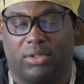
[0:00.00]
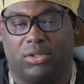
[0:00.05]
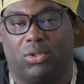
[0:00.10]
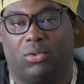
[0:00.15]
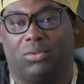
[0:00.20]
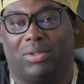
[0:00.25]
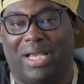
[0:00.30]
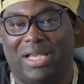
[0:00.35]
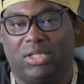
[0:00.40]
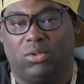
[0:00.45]

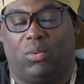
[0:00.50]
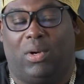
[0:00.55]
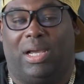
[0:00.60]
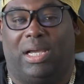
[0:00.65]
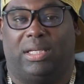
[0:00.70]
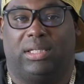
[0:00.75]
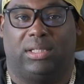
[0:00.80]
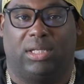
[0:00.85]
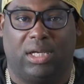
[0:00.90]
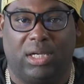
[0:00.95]
So that's why
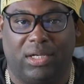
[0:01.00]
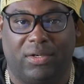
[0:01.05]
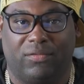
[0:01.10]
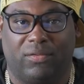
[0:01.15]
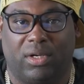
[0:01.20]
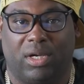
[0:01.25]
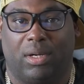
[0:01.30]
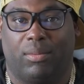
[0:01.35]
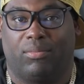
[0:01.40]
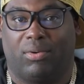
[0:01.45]
I
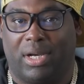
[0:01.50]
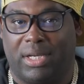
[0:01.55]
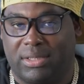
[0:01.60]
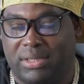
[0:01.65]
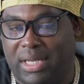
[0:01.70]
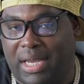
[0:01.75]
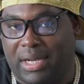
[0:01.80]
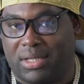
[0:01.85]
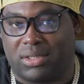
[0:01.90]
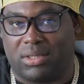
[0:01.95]
love
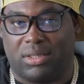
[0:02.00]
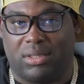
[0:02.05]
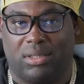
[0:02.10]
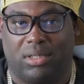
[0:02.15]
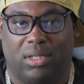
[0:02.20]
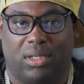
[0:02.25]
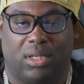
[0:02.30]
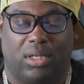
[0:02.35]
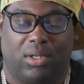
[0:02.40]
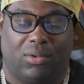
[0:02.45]
price action,
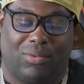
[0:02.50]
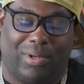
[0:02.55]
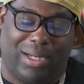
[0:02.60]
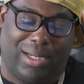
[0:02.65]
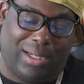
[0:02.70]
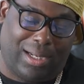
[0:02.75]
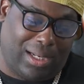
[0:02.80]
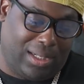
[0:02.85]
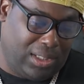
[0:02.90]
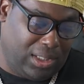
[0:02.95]

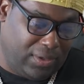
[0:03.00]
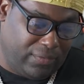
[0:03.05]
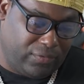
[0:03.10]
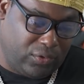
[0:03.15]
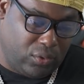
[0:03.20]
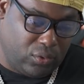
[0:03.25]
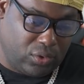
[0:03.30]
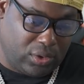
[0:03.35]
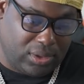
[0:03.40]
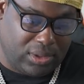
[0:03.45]
right? I love
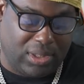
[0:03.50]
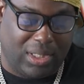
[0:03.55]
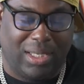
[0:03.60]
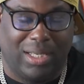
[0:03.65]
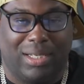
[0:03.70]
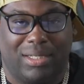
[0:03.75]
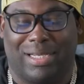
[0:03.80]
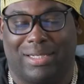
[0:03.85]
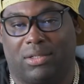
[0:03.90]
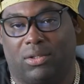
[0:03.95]
using
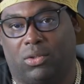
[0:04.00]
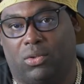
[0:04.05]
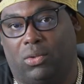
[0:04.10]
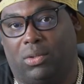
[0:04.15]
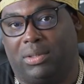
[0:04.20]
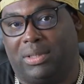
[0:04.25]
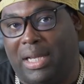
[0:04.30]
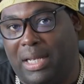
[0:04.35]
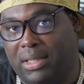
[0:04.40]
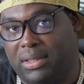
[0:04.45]

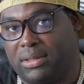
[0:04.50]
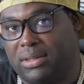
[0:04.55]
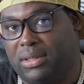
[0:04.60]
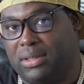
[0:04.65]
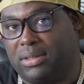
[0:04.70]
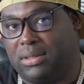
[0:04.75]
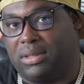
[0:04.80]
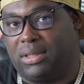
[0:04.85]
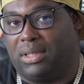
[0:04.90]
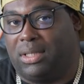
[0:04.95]
technical
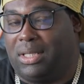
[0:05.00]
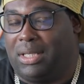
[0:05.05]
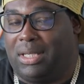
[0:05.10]
analysis.